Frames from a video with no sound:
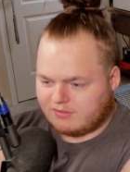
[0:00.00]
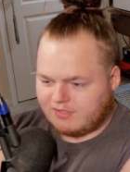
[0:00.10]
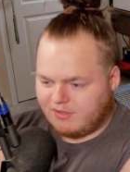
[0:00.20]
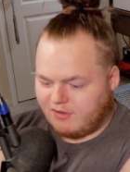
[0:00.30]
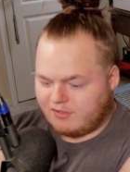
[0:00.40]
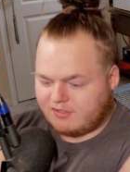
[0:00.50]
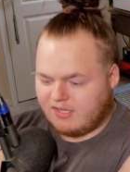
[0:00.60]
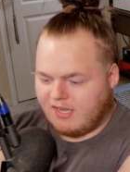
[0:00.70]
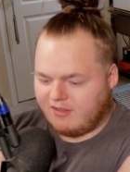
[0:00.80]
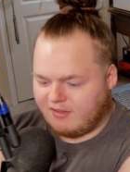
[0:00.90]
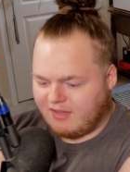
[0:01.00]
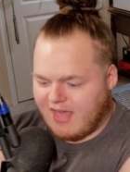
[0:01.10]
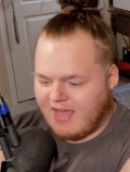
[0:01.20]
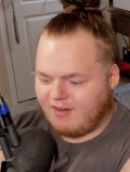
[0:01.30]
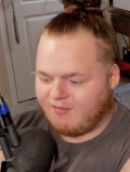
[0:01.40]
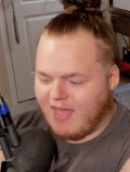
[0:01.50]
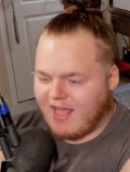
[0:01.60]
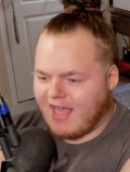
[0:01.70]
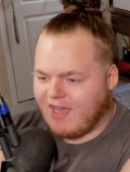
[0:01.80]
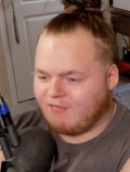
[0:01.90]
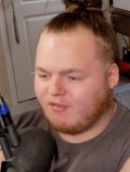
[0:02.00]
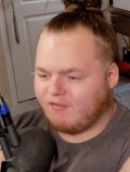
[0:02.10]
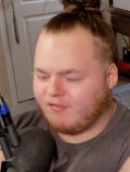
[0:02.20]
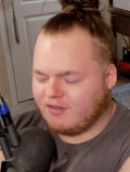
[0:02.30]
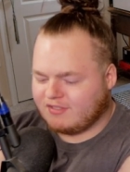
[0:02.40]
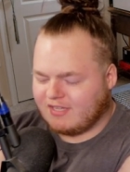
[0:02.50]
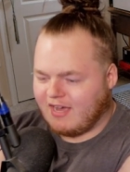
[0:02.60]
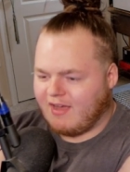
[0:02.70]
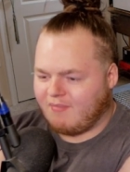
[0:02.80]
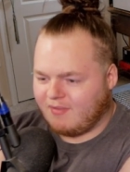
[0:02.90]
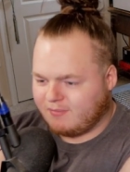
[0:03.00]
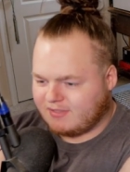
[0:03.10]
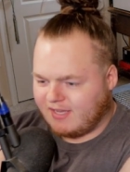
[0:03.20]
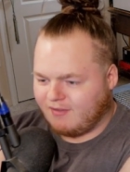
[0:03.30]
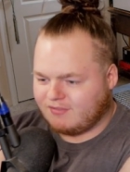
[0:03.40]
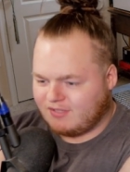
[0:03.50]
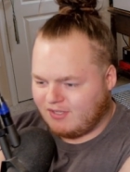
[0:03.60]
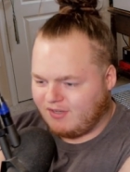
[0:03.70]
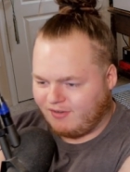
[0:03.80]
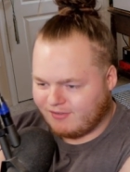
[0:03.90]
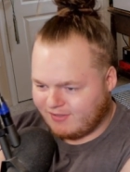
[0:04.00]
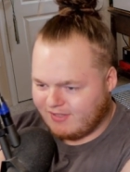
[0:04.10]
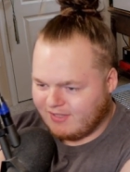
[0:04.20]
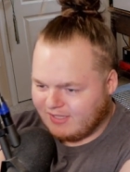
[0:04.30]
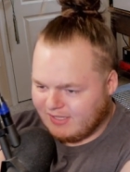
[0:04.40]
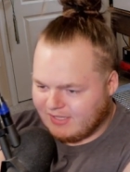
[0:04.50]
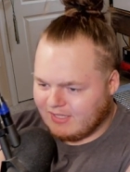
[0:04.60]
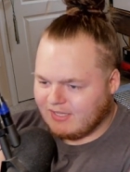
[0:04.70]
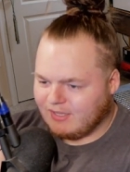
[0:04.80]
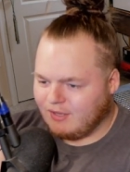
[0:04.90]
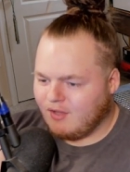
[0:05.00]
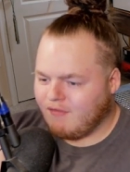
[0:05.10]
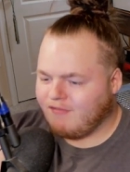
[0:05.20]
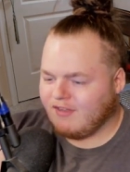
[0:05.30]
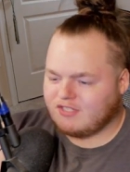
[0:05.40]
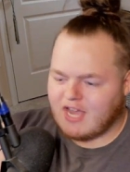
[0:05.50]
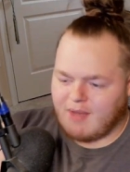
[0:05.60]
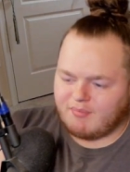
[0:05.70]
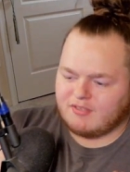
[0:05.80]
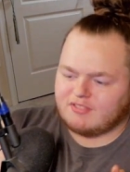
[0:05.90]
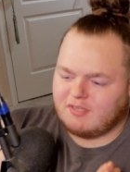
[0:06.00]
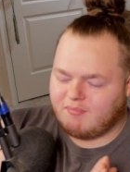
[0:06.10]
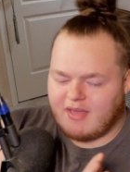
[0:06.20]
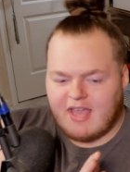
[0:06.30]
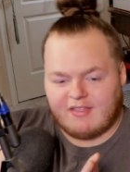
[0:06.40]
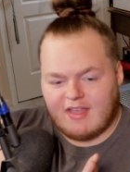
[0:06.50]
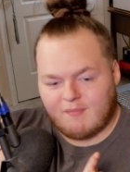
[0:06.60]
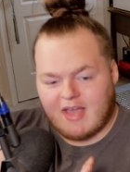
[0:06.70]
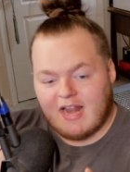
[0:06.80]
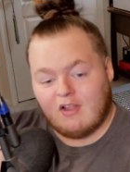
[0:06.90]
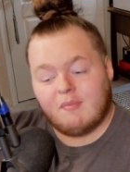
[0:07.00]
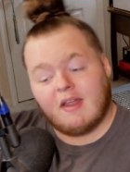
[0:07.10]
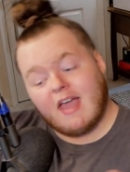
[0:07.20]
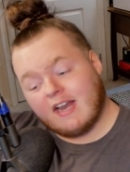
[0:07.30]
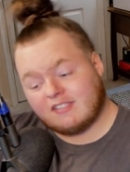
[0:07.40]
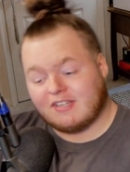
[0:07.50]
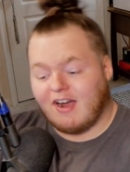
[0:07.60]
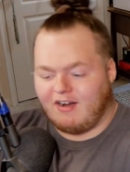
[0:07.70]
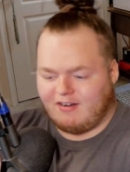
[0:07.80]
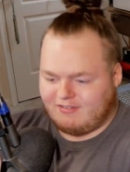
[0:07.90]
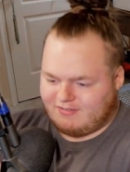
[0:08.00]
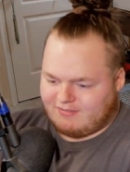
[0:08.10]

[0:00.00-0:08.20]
See, they're seeing the land of Egghead for the first time themselves, too. Luffy, Chopper, and Jinbei and them got a little bit ahead of start.